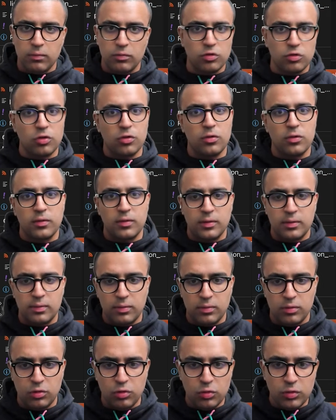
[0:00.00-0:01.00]
So
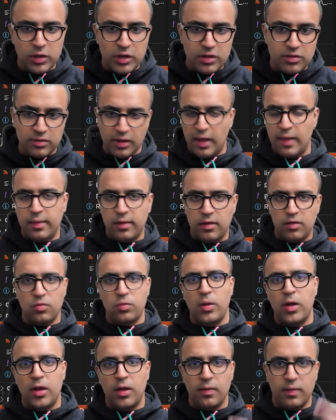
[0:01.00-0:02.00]
do this, and this
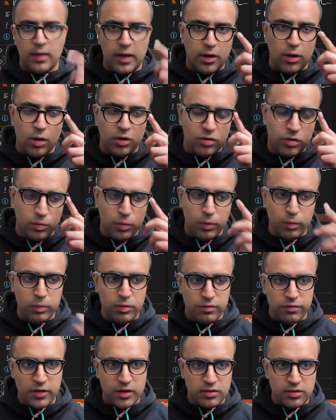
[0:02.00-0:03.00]
way that logic will be
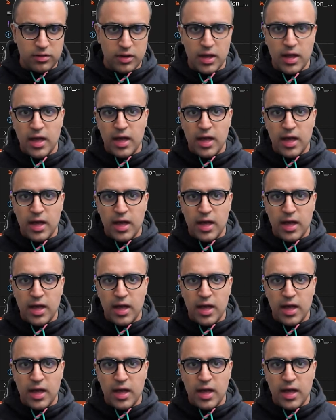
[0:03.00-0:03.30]
fixed.